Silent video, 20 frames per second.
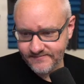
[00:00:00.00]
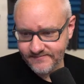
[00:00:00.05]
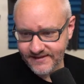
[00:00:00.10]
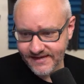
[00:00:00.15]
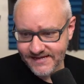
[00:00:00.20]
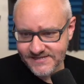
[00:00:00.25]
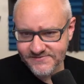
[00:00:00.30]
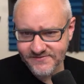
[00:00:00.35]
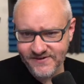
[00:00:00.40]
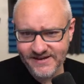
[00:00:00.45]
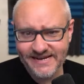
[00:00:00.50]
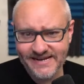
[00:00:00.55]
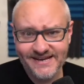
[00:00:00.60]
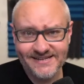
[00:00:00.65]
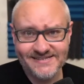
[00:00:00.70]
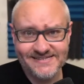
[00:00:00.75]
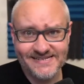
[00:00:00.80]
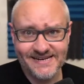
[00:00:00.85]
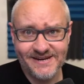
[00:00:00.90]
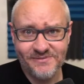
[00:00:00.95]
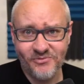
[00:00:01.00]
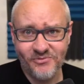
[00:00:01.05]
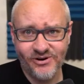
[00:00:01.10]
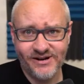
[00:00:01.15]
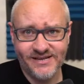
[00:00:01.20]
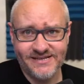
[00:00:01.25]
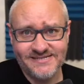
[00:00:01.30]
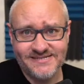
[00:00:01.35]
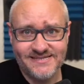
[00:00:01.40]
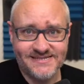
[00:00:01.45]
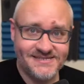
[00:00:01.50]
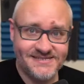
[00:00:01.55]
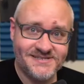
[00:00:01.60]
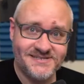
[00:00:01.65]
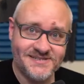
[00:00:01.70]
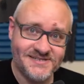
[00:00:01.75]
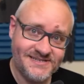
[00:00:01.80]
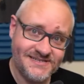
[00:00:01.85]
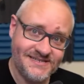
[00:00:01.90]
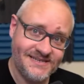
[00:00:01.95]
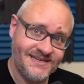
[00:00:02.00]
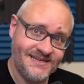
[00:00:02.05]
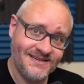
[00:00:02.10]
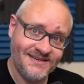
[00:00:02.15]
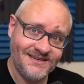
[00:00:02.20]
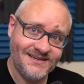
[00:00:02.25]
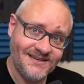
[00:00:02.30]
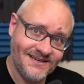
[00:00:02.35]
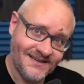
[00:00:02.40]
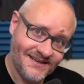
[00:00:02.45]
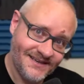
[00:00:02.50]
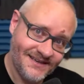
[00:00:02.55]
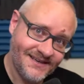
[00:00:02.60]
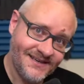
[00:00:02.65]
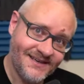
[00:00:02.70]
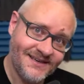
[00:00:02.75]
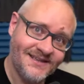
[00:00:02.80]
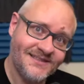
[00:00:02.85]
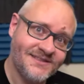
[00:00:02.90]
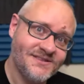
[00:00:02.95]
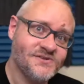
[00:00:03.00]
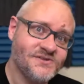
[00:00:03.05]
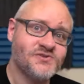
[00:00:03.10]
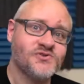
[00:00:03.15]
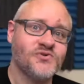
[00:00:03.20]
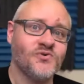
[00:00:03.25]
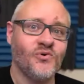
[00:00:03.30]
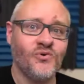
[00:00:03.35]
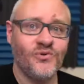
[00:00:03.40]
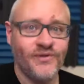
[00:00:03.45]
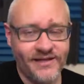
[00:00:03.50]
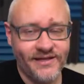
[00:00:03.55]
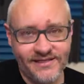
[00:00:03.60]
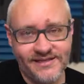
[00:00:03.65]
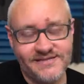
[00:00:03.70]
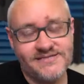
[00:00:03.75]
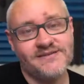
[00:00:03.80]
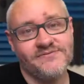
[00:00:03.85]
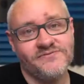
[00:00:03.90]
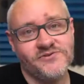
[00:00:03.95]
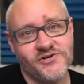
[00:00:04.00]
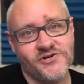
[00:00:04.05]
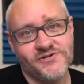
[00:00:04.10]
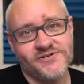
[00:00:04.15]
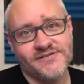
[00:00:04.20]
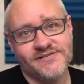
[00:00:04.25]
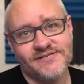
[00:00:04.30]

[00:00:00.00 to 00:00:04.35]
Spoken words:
It's funny on Sunday mornings to see the scrolling list of churches